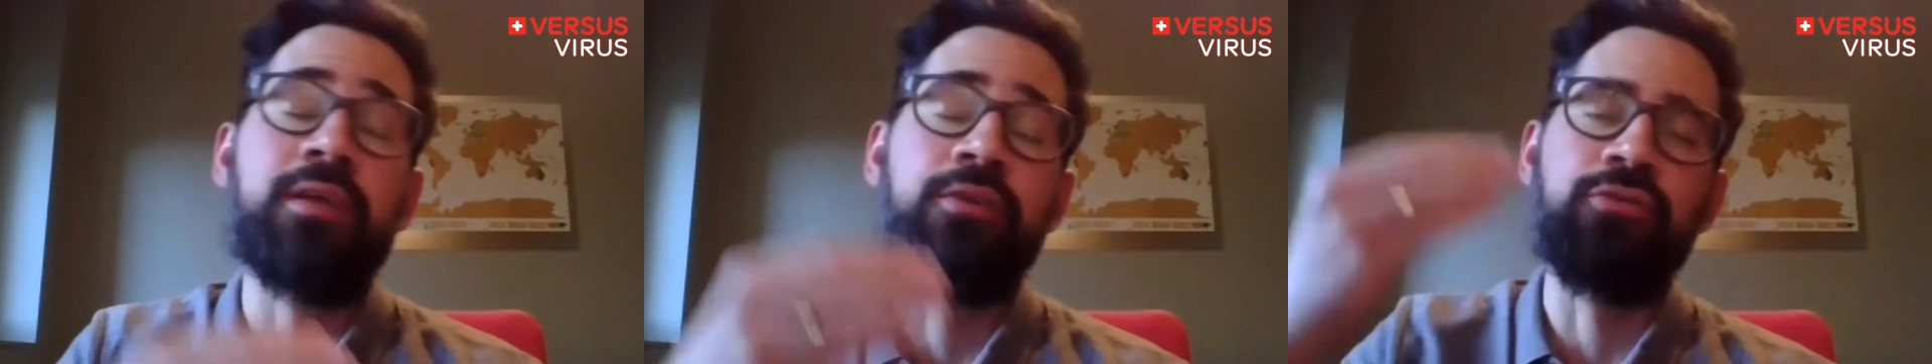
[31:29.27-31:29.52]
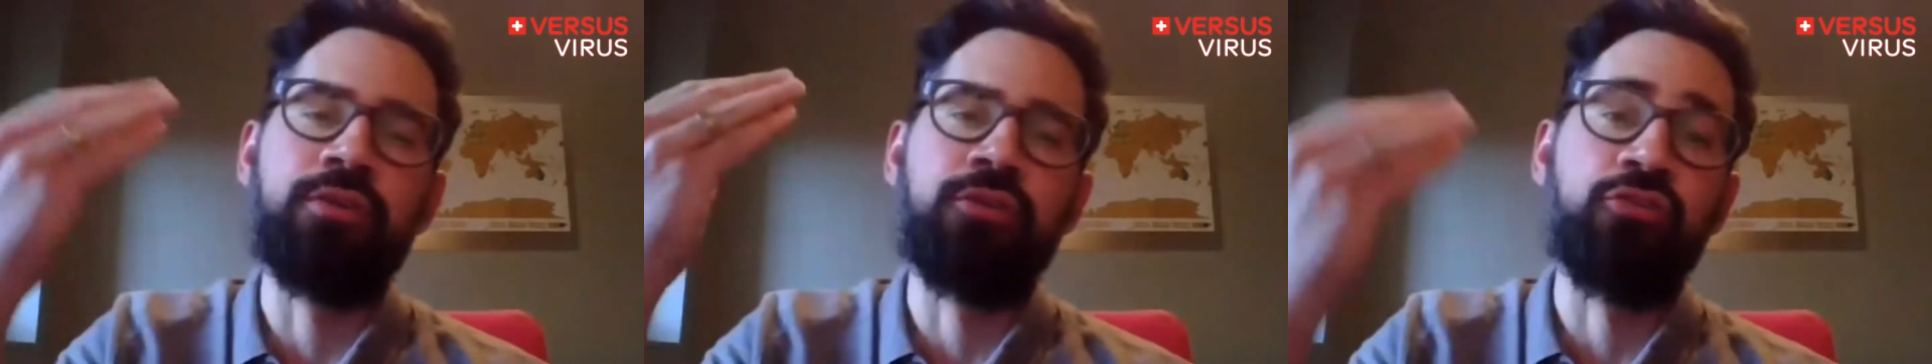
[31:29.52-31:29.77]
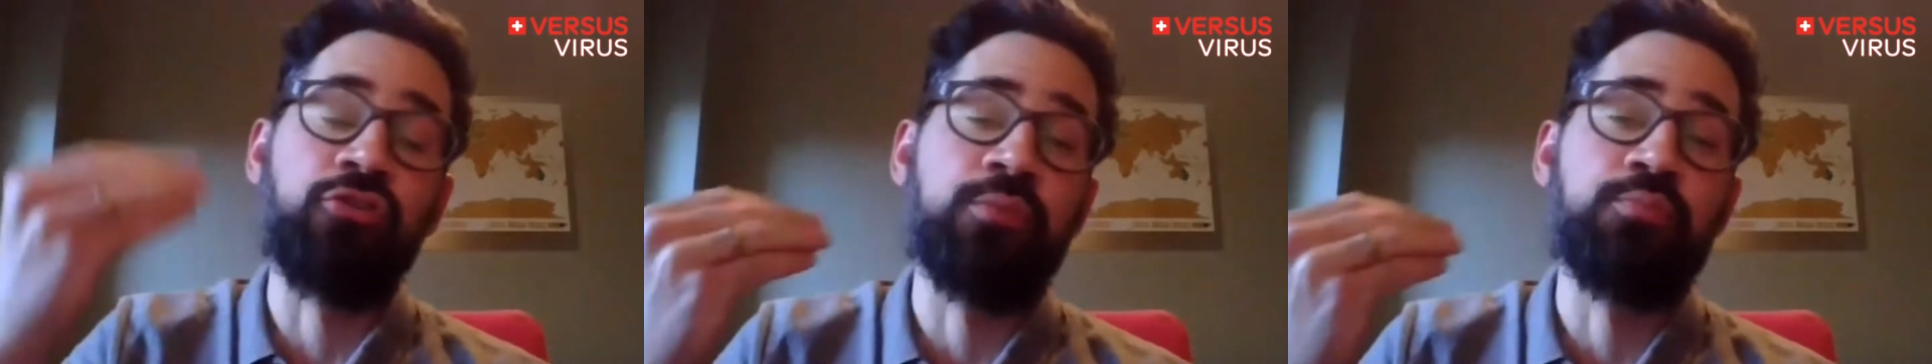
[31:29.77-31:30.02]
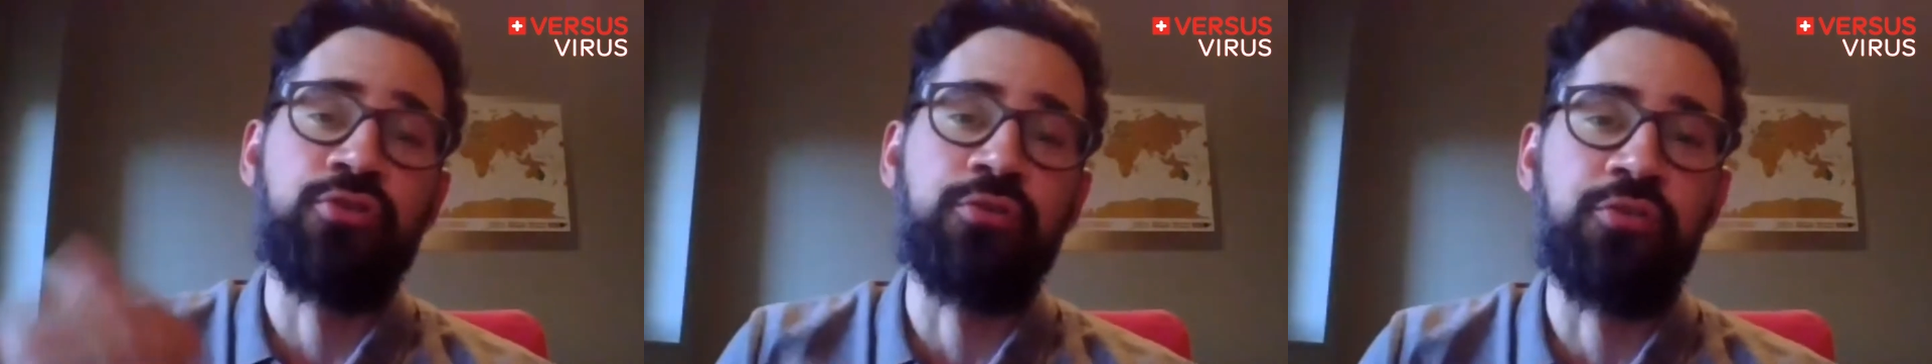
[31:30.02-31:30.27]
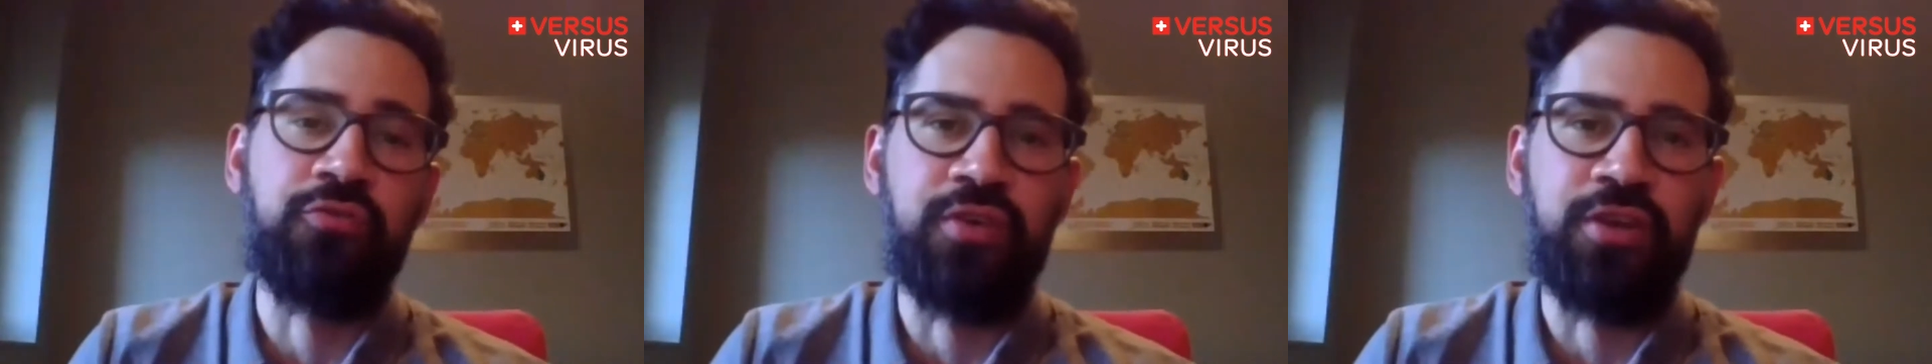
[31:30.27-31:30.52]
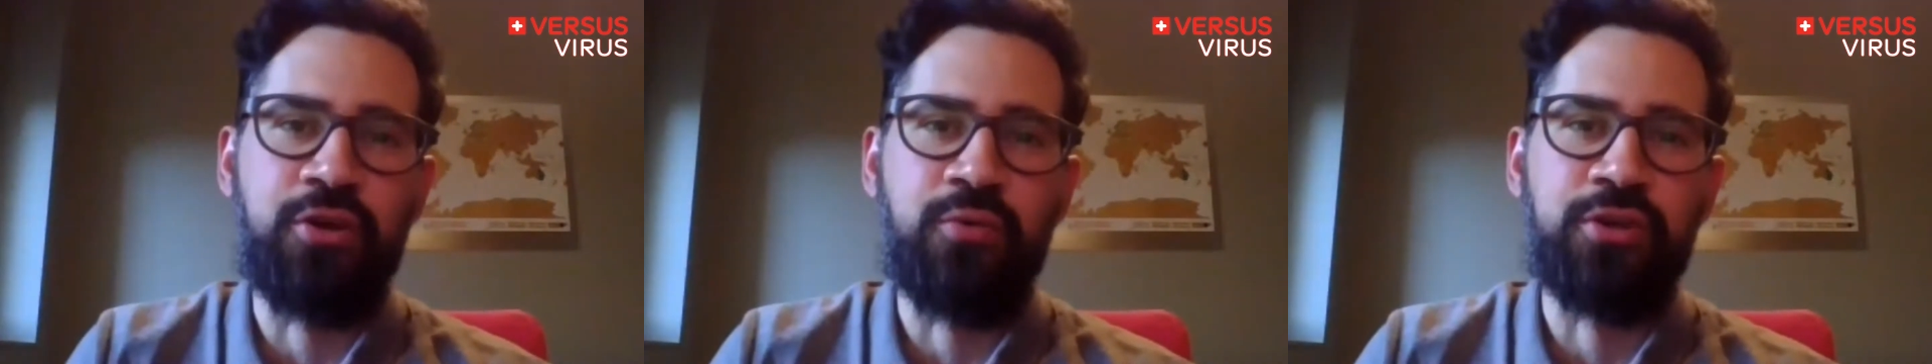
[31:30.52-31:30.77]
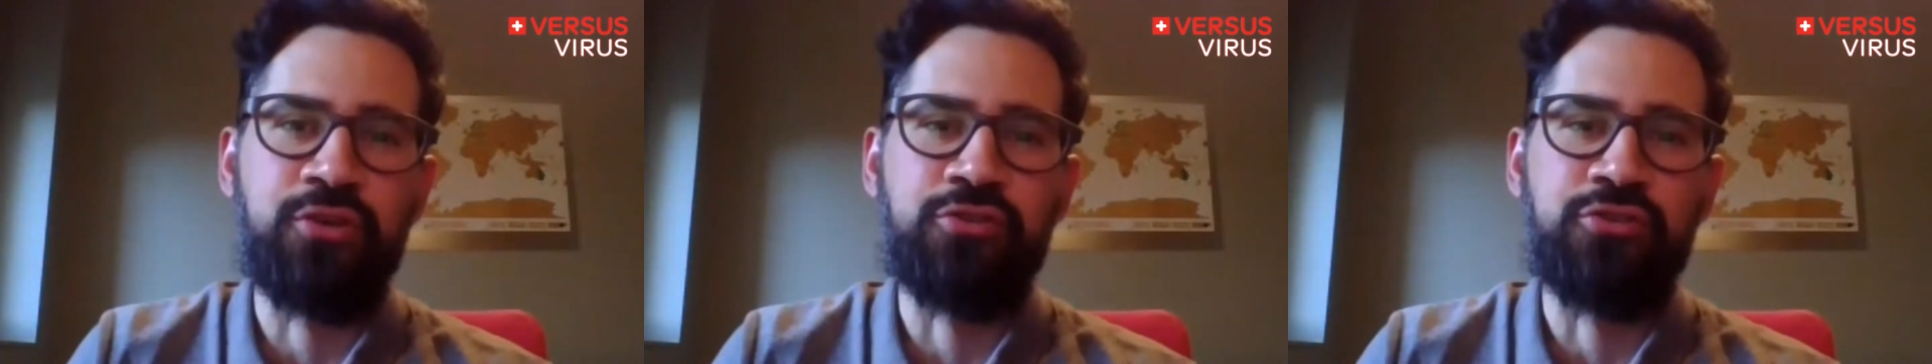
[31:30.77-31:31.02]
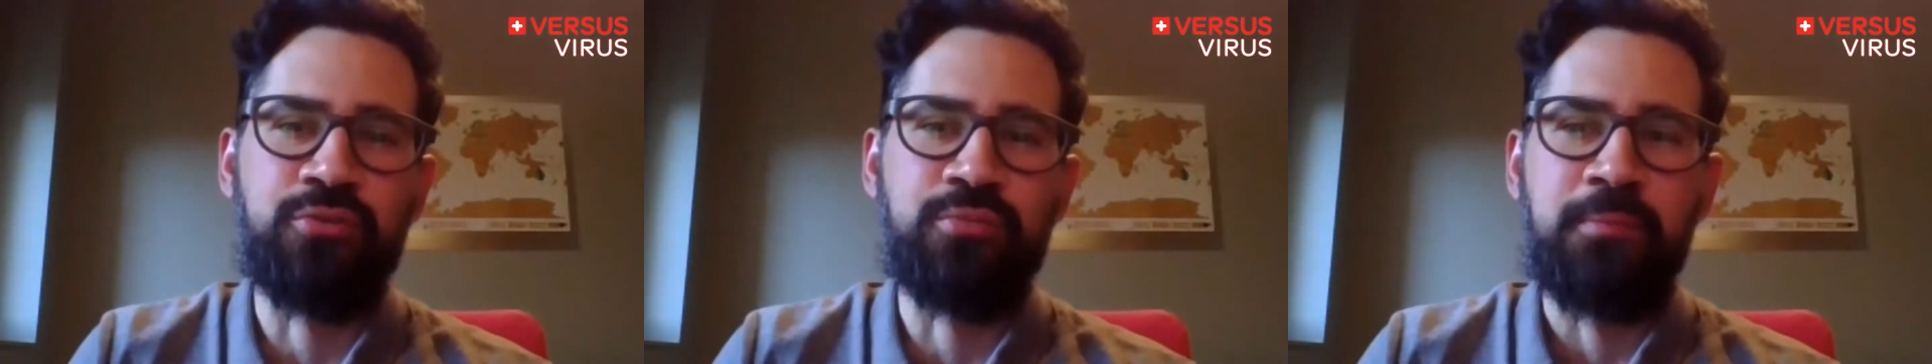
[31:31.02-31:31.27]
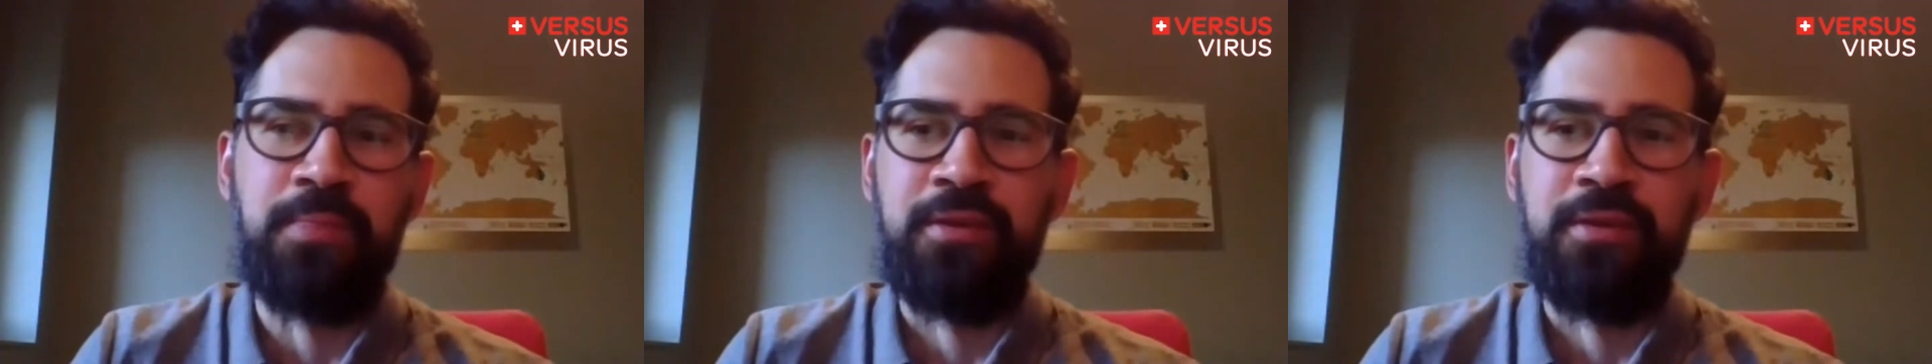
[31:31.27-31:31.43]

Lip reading: into the description of the video on YouTube.